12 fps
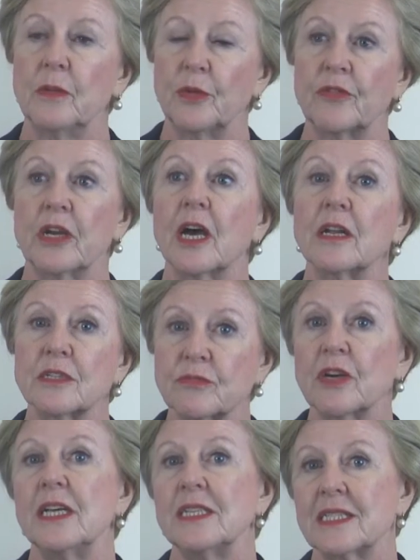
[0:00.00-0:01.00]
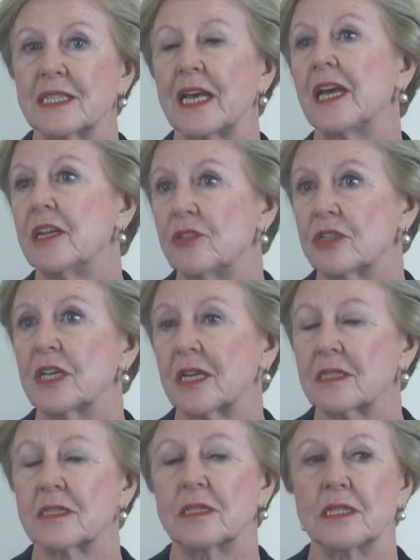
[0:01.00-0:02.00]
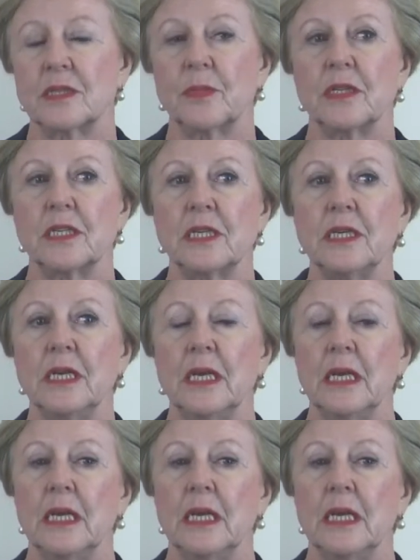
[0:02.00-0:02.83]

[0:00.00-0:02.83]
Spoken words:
with regard to race, age, sex, disability,